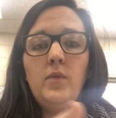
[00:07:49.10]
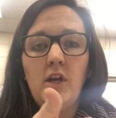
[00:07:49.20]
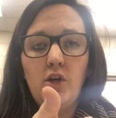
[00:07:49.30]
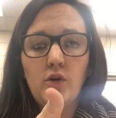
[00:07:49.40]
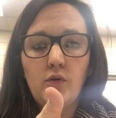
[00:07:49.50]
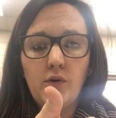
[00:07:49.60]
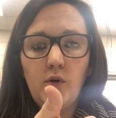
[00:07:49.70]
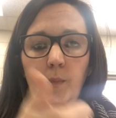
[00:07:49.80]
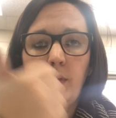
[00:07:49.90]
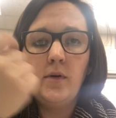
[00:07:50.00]
Get your
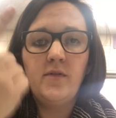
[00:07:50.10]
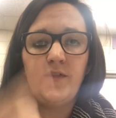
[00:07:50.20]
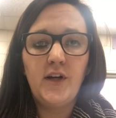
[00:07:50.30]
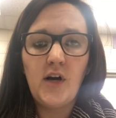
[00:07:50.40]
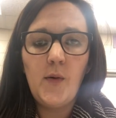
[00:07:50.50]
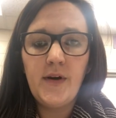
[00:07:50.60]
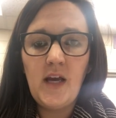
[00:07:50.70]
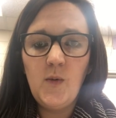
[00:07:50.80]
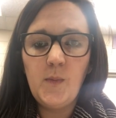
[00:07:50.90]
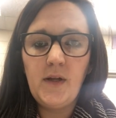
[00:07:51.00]
group, figure out what
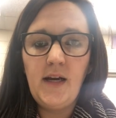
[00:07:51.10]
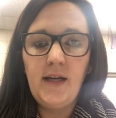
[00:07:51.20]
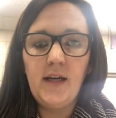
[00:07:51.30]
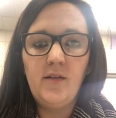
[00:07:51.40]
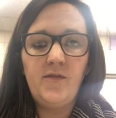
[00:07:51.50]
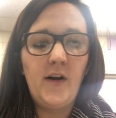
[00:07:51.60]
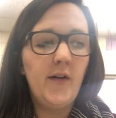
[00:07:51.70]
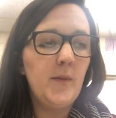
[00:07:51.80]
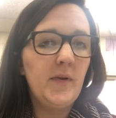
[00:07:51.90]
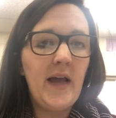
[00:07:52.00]
game you're playing, fill
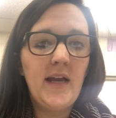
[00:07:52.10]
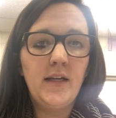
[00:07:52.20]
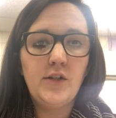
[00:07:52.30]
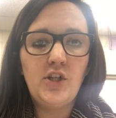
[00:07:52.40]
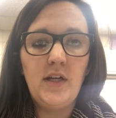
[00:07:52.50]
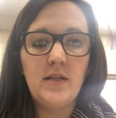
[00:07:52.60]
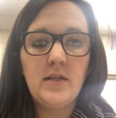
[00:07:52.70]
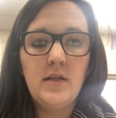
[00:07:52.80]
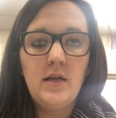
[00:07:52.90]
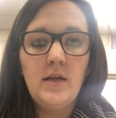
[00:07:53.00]
out a planning sheet,
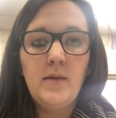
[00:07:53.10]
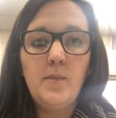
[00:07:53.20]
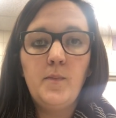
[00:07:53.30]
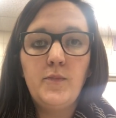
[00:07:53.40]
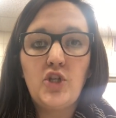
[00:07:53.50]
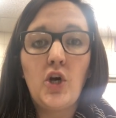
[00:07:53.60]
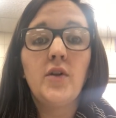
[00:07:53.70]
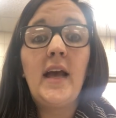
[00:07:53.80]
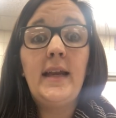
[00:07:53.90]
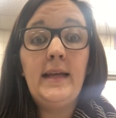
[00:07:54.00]
turn
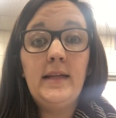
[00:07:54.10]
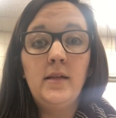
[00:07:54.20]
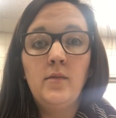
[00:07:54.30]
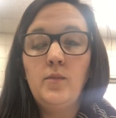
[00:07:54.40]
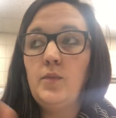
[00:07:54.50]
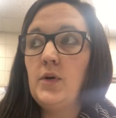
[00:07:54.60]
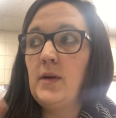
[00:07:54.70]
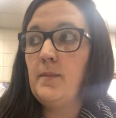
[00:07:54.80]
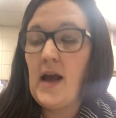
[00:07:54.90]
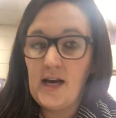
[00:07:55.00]
that in, put
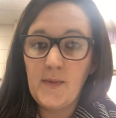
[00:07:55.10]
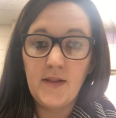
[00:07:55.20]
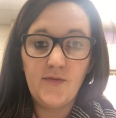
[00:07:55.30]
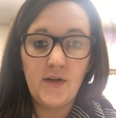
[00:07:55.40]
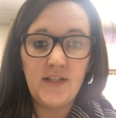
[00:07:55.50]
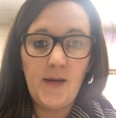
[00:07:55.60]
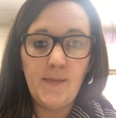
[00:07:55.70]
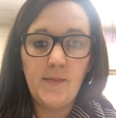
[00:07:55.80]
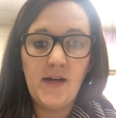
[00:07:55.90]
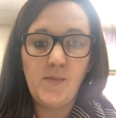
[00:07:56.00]
it back up on the front
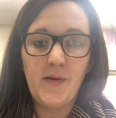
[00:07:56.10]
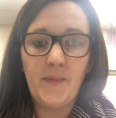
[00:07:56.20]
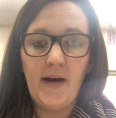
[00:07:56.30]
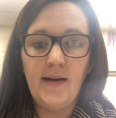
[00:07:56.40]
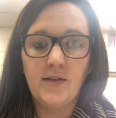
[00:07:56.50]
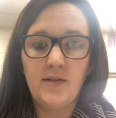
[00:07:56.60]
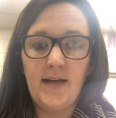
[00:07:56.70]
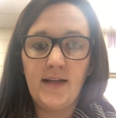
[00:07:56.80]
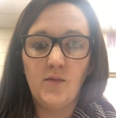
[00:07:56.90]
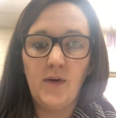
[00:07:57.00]
table, make me a pile so that I
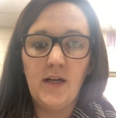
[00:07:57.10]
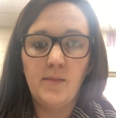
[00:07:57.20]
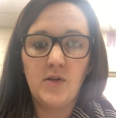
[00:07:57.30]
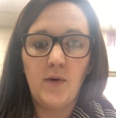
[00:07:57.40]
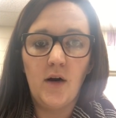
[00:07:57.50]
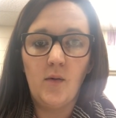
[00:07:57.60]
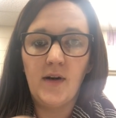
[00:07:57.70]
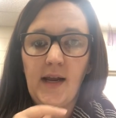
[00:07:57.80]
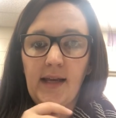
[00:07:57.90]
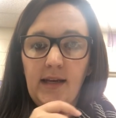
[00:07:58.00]
can read them tomorrow when
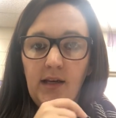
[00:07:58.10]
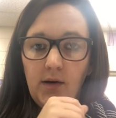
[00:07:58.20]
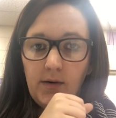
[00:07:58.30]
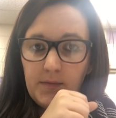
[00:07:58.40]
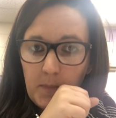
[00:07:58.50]
I get in here,